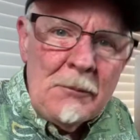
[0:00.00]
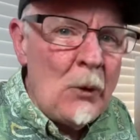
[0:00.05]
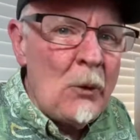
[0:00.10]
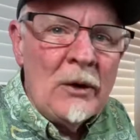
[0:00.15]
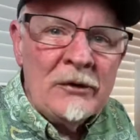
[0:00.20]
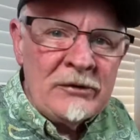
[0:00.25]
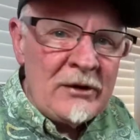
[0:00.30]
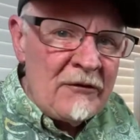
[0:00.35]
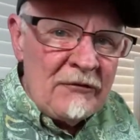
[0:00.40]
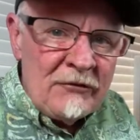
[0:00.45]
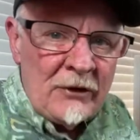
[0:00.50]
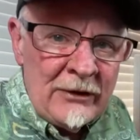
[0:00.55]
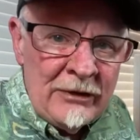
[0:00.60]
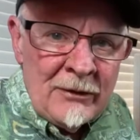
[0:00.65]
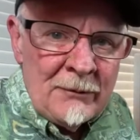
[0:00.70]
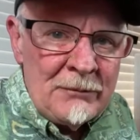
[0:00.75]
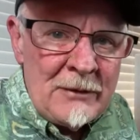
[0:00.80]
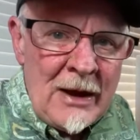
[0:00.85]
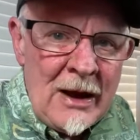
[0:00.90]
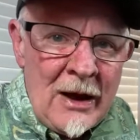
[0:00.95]
once I've written
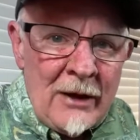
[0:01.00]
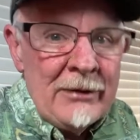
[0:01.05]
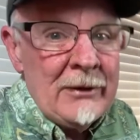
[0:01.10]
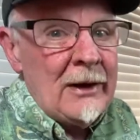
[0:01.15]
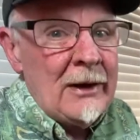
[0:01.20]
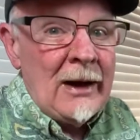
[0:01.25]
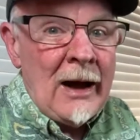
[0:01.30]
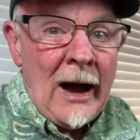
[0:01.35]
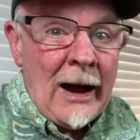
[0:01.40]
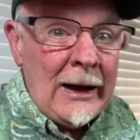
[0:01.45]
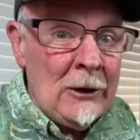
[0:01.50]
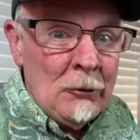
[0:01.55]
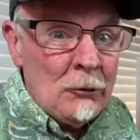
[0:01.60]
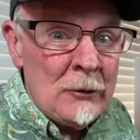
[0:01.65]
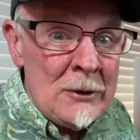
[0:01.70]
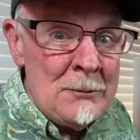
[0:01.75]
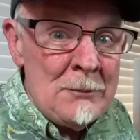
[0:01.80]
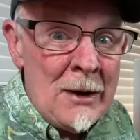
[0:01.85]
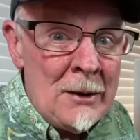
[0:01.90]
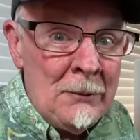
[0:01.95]
them down, I don't
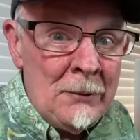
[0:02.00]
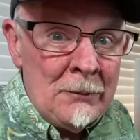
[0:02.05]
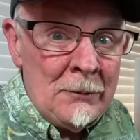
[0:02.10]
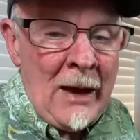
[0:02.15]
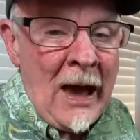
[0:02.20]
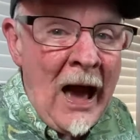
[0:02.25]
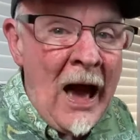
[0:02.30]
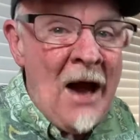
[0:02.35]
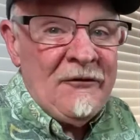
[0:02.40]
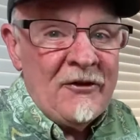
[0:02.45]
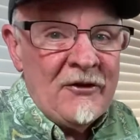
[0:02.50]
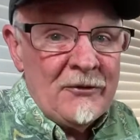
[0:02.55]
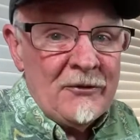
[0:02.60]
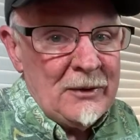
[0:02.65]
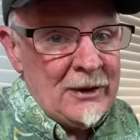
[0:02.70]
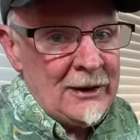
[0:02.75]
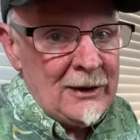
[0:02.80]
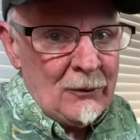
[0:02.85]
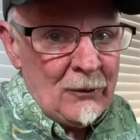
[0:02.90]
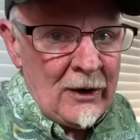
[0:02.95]
remember them, half of them
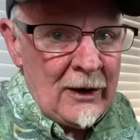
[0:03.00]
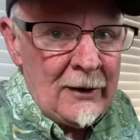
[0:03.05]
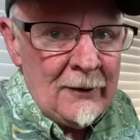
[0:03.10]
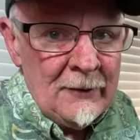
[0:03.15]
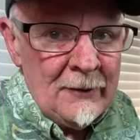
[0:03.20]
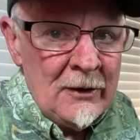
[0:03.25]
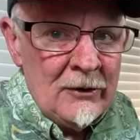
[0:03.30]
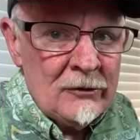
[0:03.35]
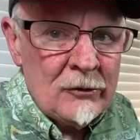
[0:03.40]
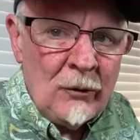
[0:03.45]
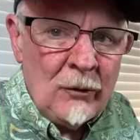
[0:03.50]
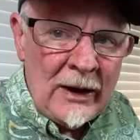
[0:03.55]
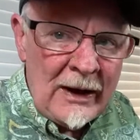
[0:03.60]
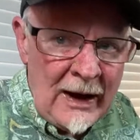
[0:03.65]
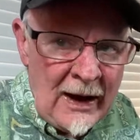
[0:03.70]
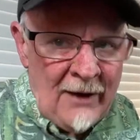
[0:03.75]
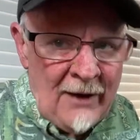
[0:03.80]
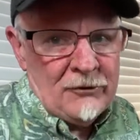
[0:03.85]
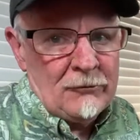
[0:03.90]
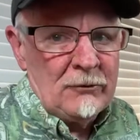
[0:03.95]
anyway. So I
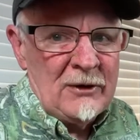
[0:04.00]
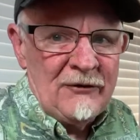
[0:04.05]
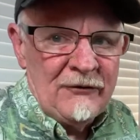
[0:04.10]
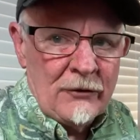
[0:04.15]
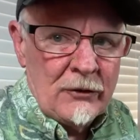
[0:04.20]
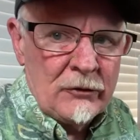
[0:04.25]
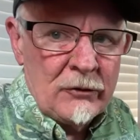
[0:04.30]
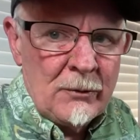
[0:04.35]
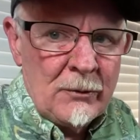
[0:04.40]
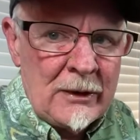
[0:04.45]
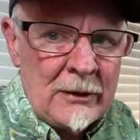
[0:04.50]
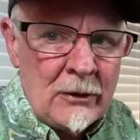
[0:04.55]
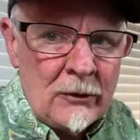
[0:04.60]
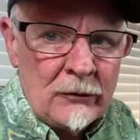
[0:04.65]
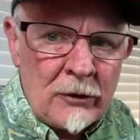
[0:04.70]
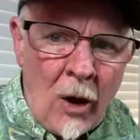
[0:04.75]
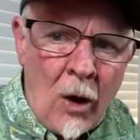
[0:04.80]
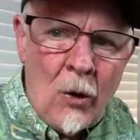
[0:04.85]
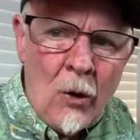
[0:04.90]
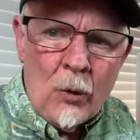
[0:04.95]
have to refer to my
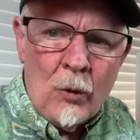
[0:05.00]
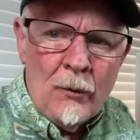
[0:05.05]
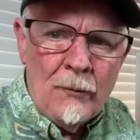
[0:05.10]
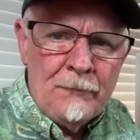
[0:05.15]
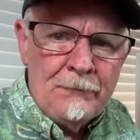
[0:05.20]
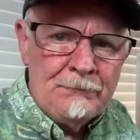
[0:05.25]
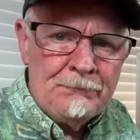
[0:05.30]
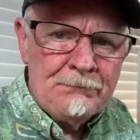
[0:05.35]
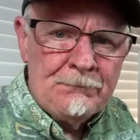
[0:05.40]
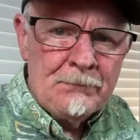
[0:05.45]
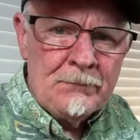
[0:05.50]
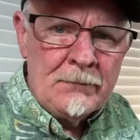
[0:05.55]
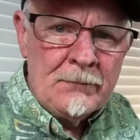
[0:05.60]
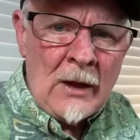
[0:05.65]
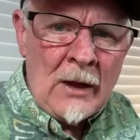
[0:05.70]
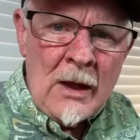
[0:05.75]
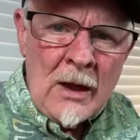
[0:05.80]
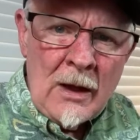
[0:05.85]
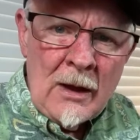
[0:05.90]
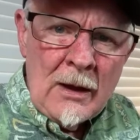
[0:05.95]
notes. Oh,
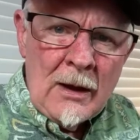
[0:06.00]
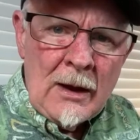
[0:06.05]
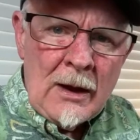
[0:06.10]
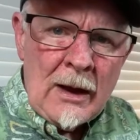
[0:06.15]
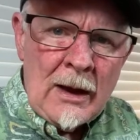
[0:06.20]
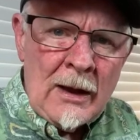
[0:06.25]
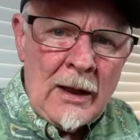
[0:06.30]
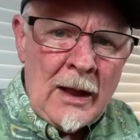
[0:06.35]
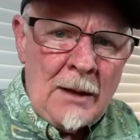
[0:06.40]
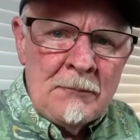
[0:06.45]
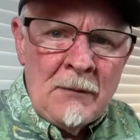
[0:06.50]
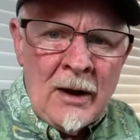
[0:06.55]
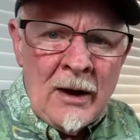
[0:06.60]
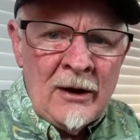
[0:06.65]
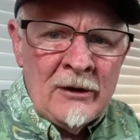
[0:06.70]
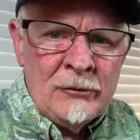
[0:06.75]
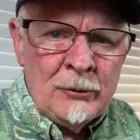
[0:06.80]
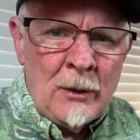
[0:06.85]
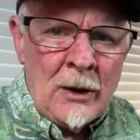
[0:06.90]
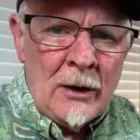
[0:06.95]
and I
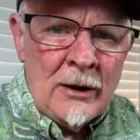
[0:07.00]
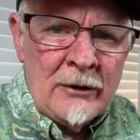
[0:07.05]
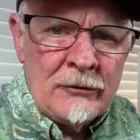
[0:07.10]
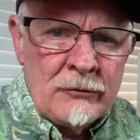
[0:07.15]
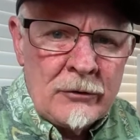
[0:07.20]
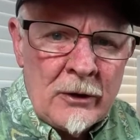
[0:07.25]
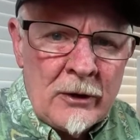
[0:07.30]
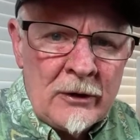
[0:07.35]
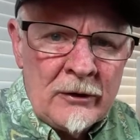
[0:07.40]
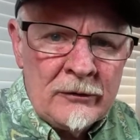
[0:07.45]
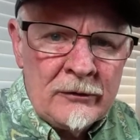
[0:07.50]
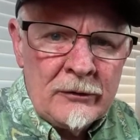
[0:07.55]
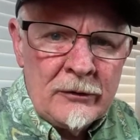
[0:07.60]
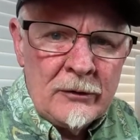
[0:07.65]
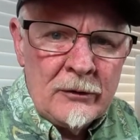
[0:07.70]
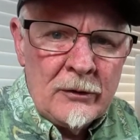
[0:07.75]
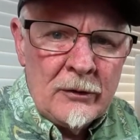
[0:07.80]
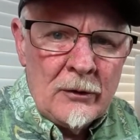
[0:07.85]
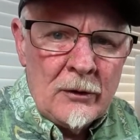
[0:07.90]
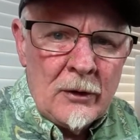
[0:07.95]
might as well address
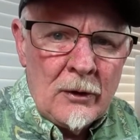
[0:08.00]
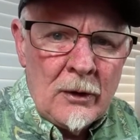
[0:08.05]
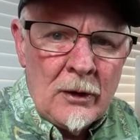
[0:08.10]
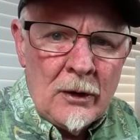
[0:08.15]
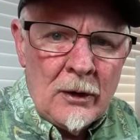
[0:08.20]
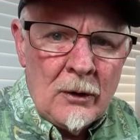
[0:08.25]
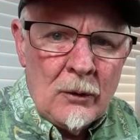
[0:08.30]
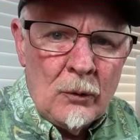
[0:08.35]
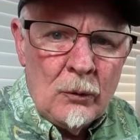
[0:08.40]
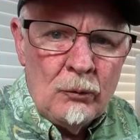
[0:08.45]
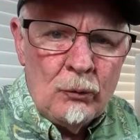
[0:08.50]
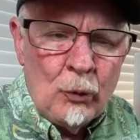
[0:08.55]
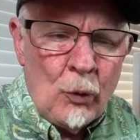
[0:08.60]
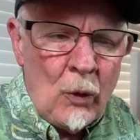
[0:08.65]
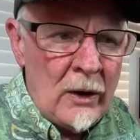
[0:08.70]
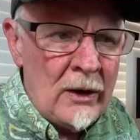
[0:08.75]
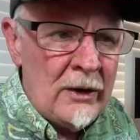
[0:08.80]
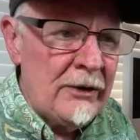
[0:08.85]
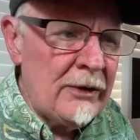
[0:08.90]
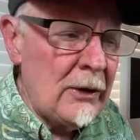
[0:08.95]

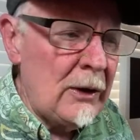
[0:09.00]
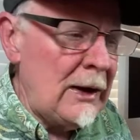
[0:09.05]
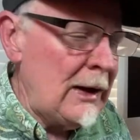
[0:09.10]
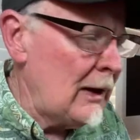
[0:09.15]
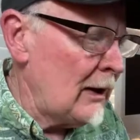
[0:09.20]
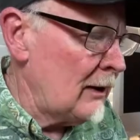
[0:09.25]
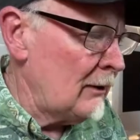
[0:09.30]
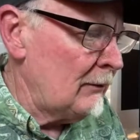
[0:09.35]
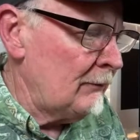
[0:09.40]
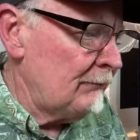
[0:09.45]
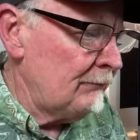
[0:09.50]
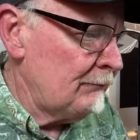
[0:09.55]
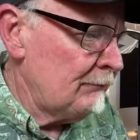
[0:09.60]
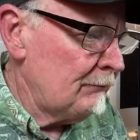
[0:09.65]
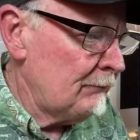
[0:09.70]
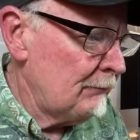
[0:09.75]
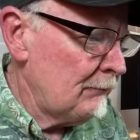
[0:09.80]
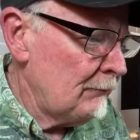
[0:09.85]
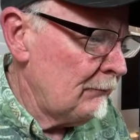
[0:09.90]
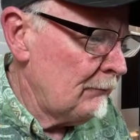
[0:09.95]
one of the
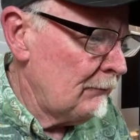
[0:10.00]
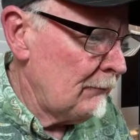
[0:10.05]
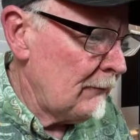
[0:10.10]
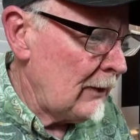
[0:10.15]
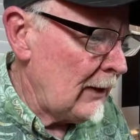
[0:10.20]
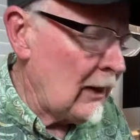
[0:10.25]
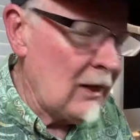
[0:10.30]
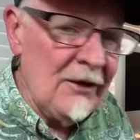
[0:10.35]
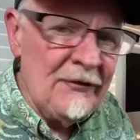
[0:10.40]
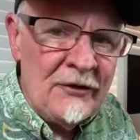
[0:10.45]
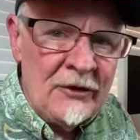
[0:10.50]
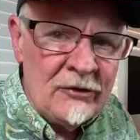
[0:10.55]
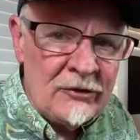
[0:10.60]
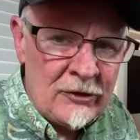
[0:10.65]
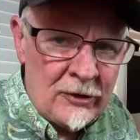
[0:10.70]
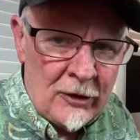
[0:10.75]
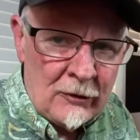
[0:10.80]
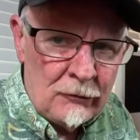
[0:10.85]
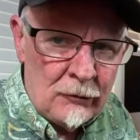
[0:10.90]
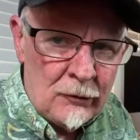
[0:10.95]

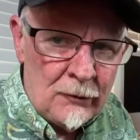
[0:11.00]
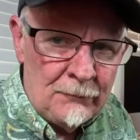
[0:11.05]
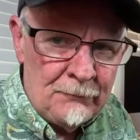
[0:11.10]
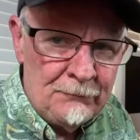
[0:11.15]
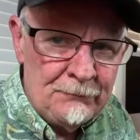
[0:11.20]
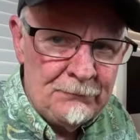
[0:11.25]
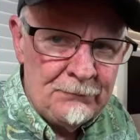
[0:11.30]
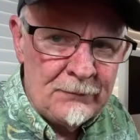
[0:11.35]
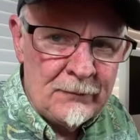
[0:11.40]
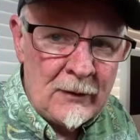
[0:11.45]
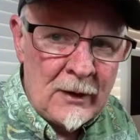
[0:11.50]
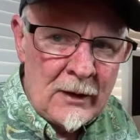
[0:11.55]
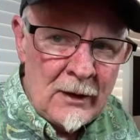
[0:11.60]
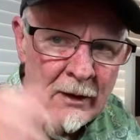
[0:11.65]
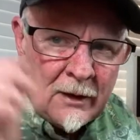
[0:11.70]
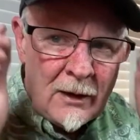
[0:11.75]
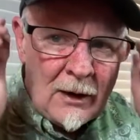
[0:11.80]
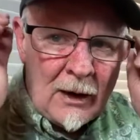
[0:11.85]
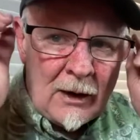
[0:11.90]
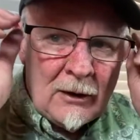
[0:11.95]
elephants in the room.
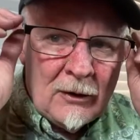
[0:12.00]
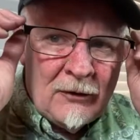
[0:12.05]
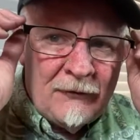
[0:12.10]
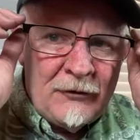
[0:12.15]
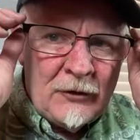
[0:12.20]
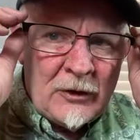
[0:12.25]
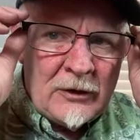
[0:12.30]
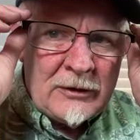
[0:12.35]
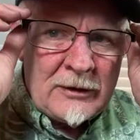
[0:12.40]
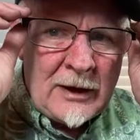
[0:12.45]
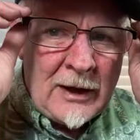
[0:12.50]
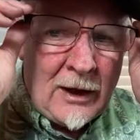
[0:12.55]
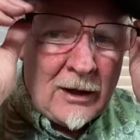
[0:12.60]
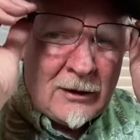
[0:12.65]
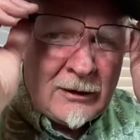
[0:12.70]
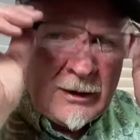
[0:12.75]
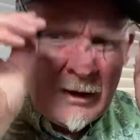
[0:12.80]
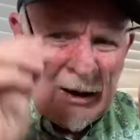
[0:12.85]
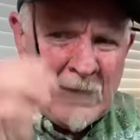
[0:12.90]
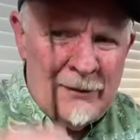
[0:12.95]
I don't know if you can tell
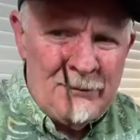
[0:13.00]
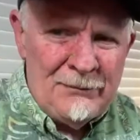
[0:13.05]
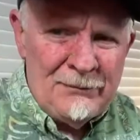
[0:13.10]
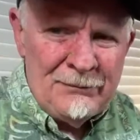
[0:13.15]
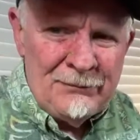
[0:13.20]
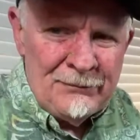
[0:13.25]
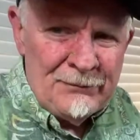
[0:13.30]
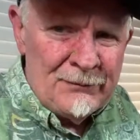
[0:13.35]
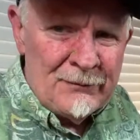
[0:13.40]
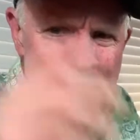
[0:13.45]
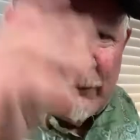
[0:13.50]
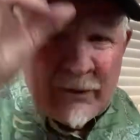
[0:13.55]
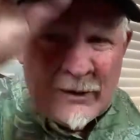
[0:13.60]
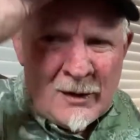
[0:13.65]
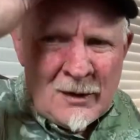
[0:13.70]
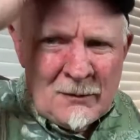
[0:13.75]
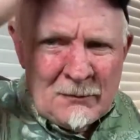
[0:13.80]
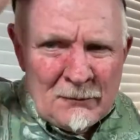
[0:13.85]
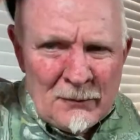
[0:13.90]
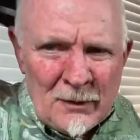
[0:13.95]
or not.
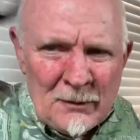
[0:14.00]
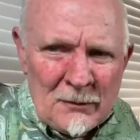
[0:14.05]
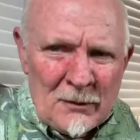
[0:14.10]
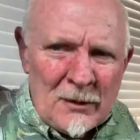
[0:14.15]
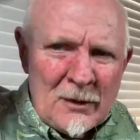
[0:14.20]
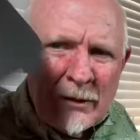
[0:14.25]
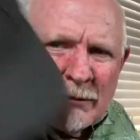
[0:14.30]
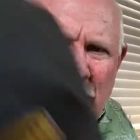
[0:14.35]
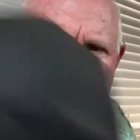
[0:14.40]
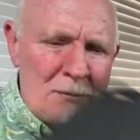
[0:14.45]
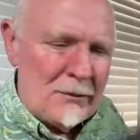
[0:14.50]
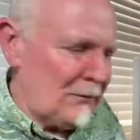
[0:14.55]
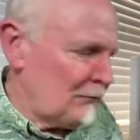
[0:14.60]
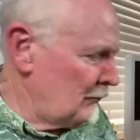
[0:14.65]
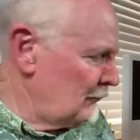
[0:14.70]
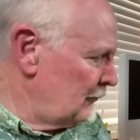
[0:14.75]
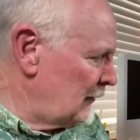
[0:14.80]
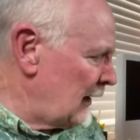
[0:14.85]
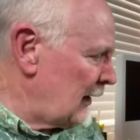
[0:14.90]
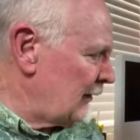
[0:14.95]
I'm going to
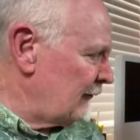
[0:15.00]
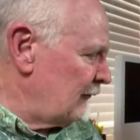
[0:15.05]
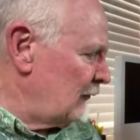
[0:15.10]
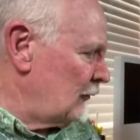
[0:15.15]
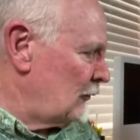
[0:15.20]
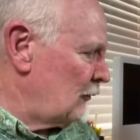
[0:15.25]
make it